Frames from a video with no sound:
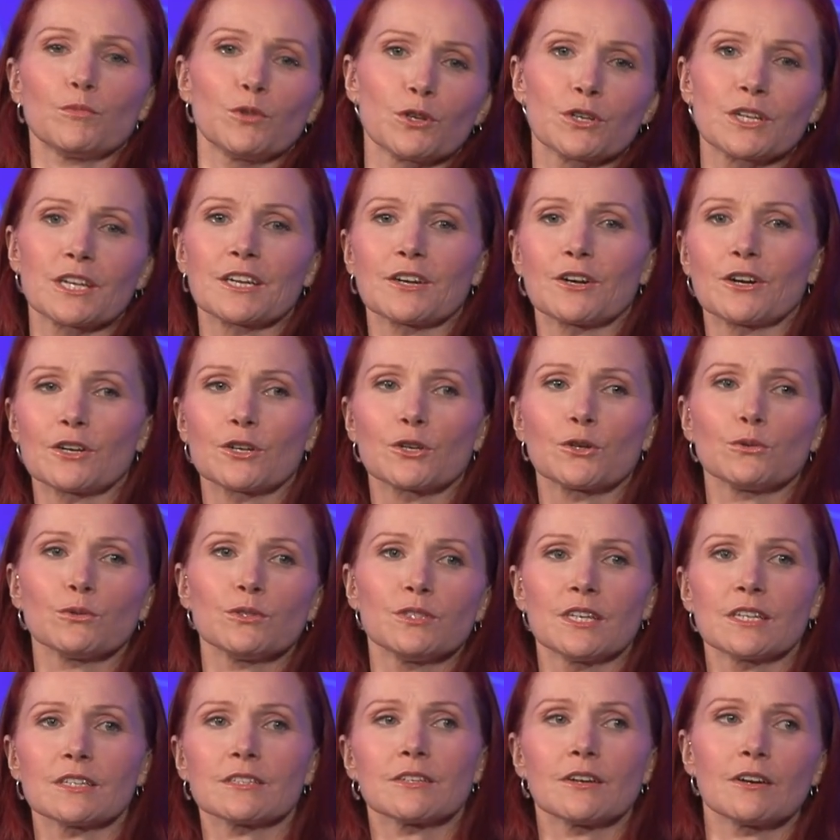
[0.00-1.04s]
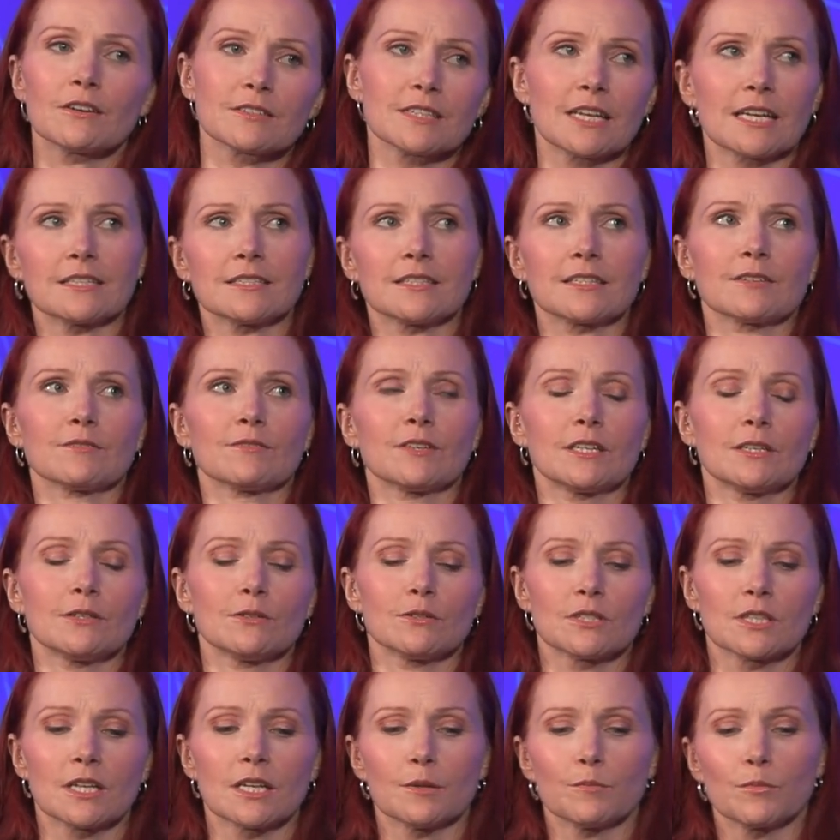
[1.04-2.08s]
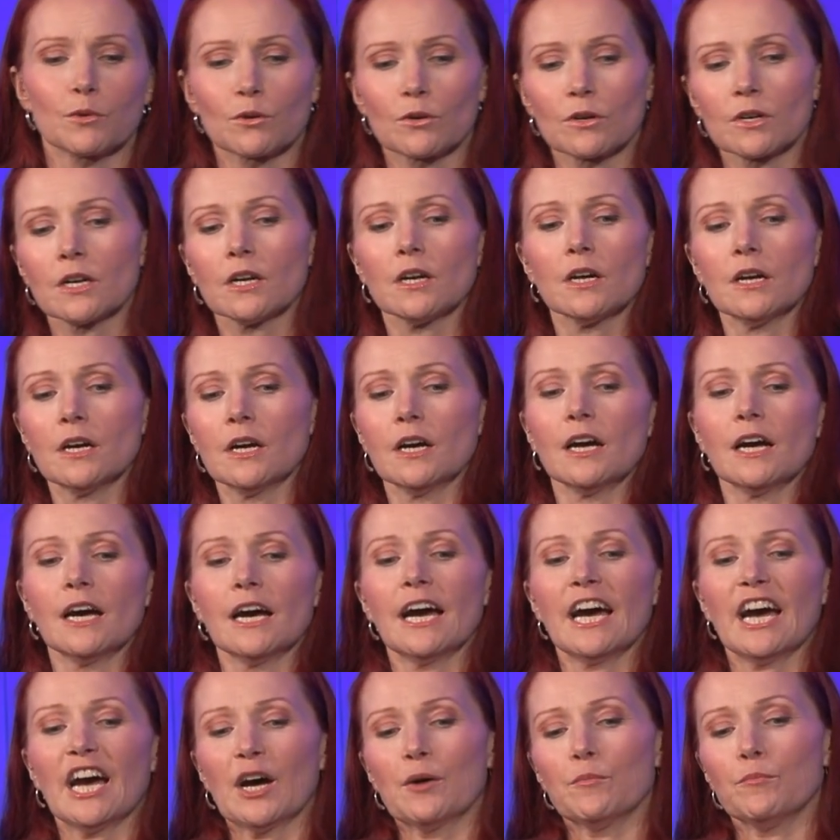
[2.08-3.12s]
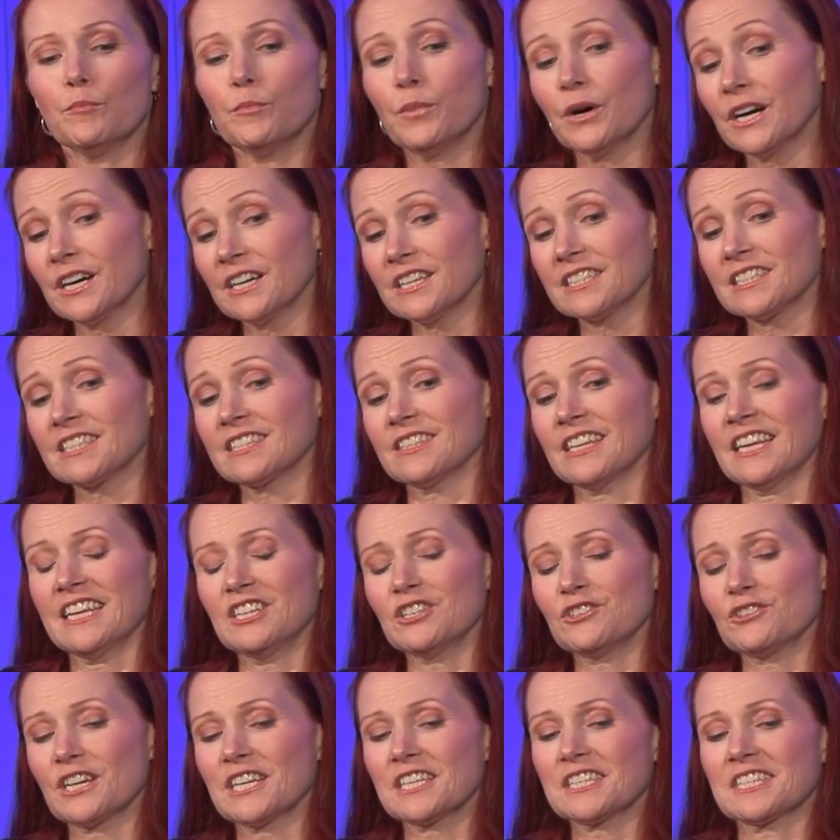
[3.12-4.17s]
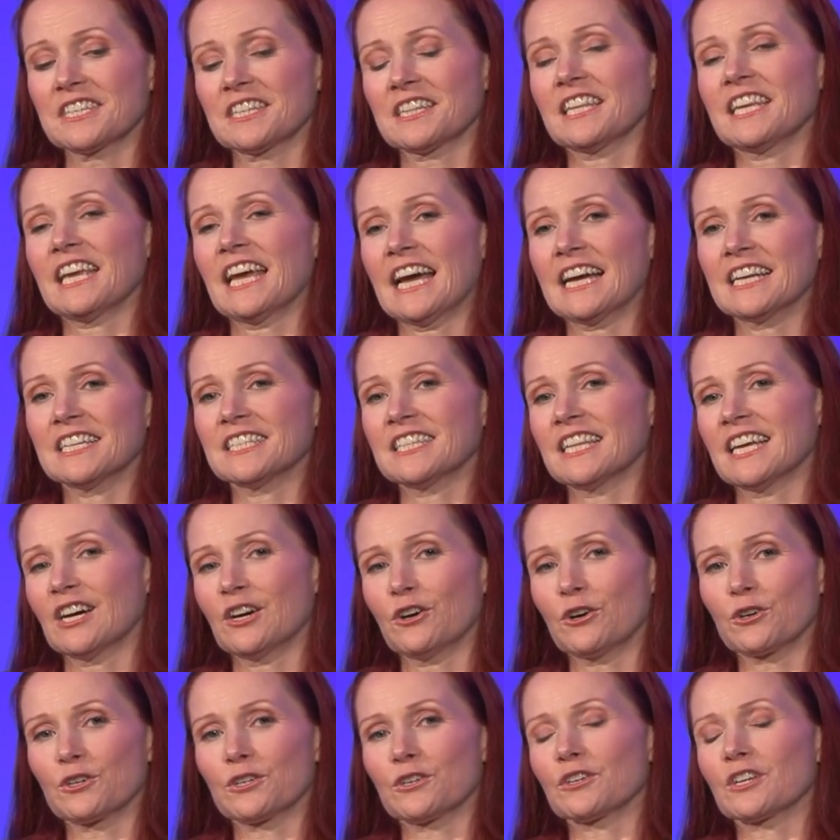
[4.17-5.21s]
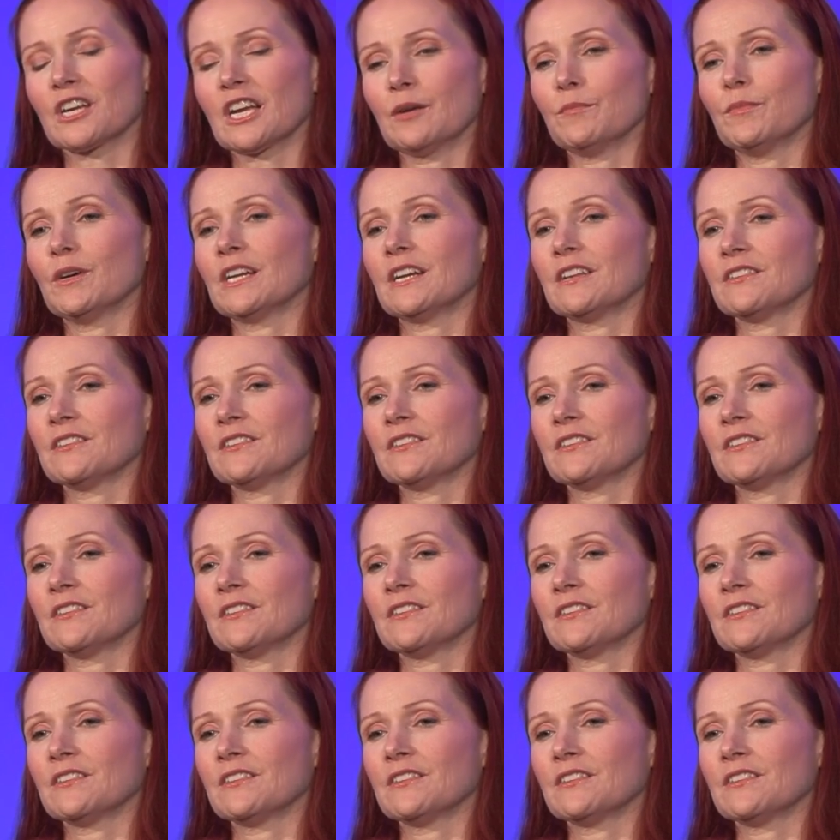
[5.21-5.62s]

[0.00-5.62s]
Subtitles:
looking at our cool TikTok dancing videos anymore. But interestingly, as that order came in, I